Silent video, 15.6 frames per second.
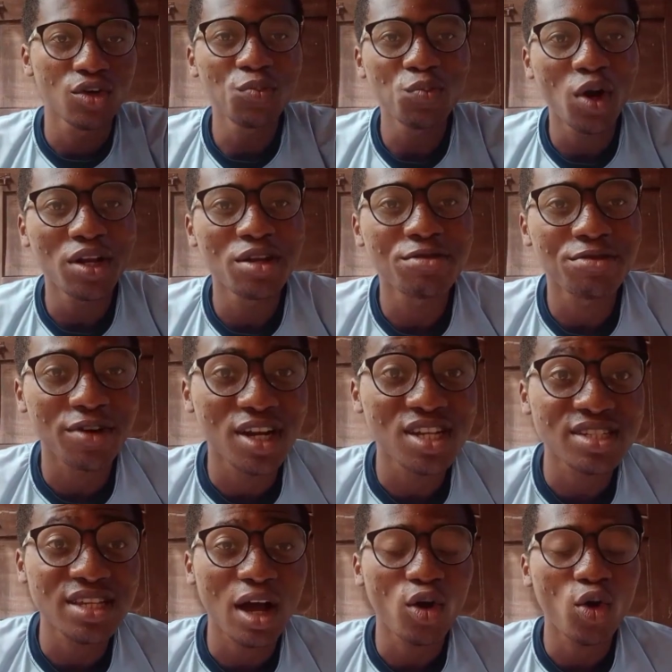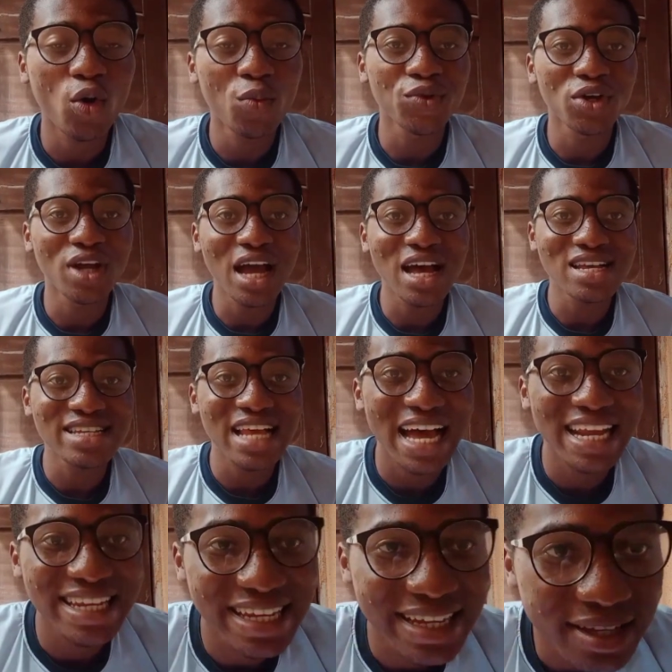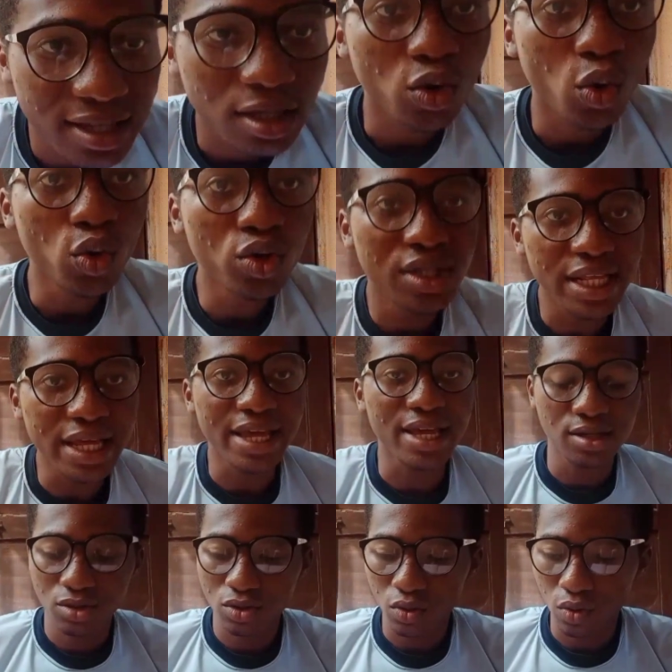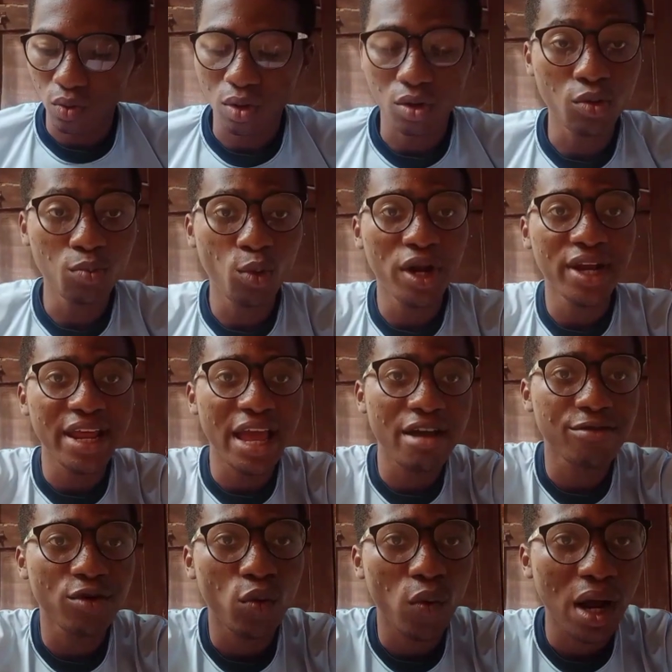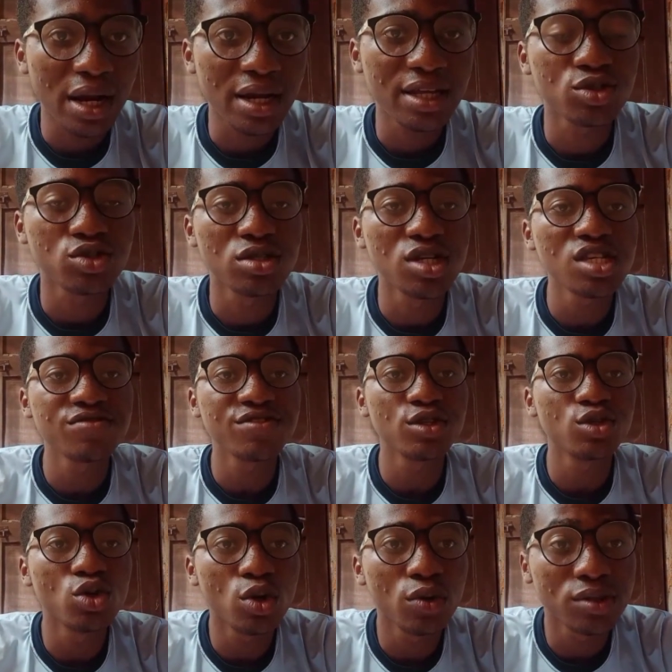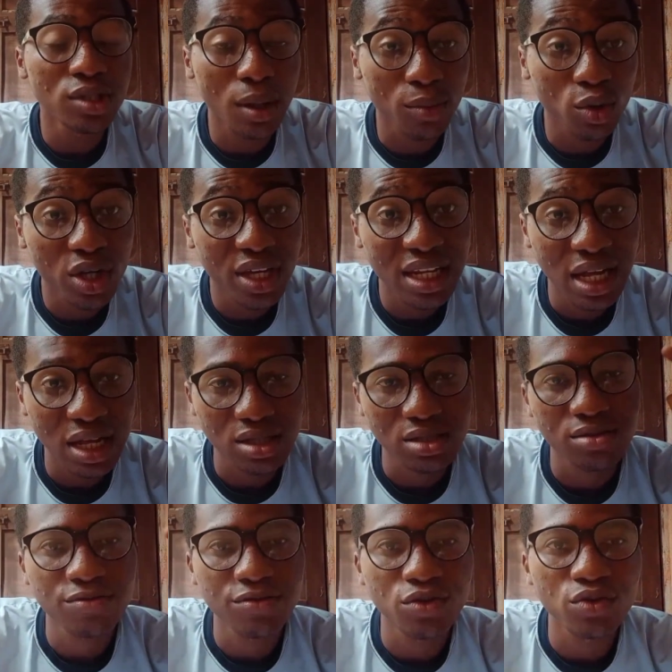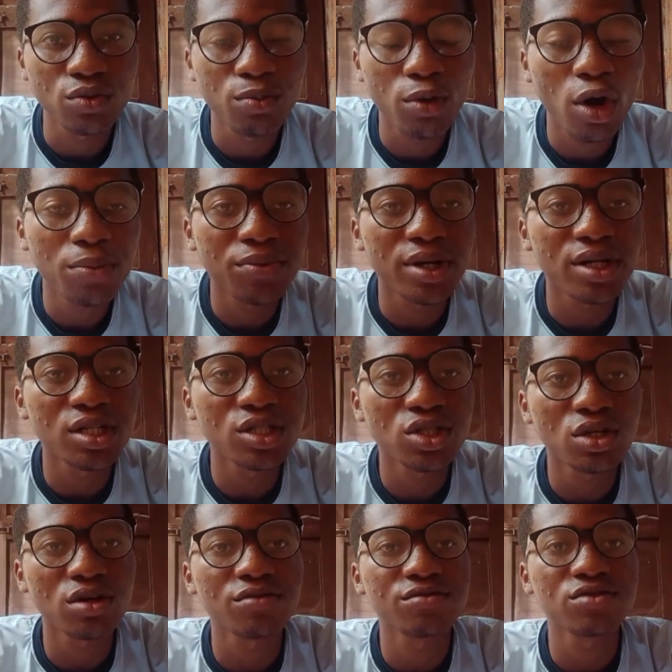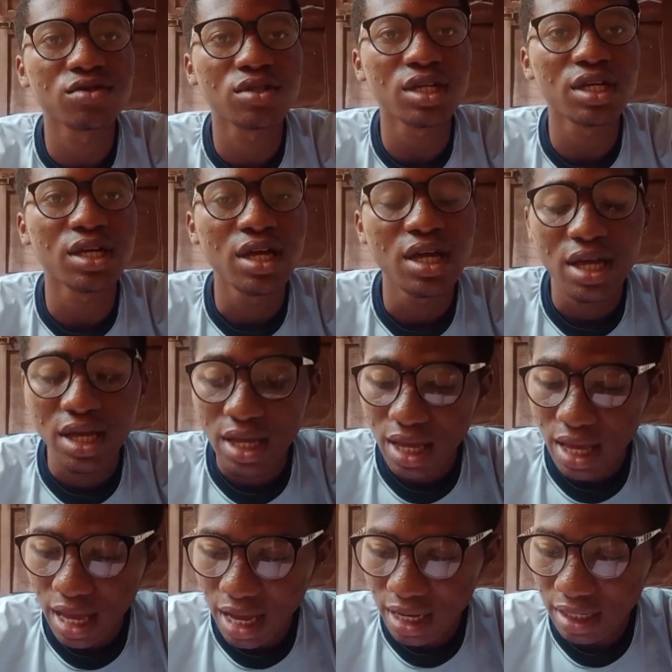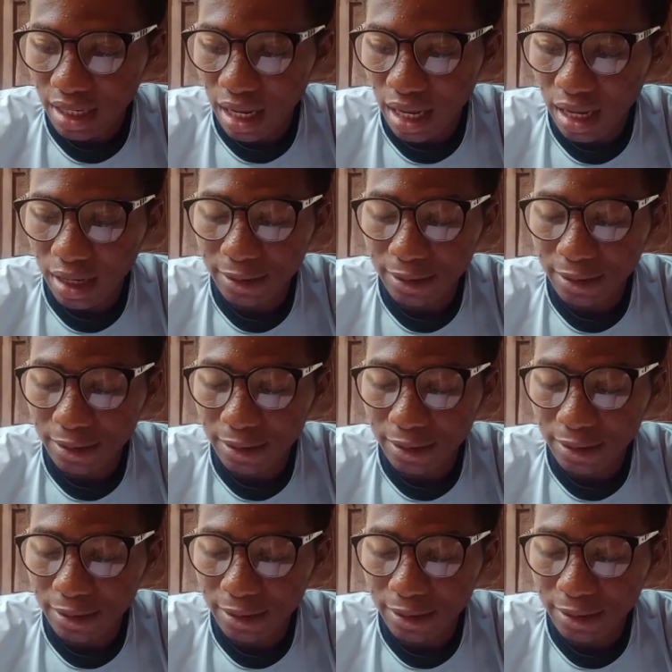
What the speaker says: Good morning, friends. I hope you guys had a good day. So, good morning, everyone. In today's video, we shall be looking at football prediction of today. And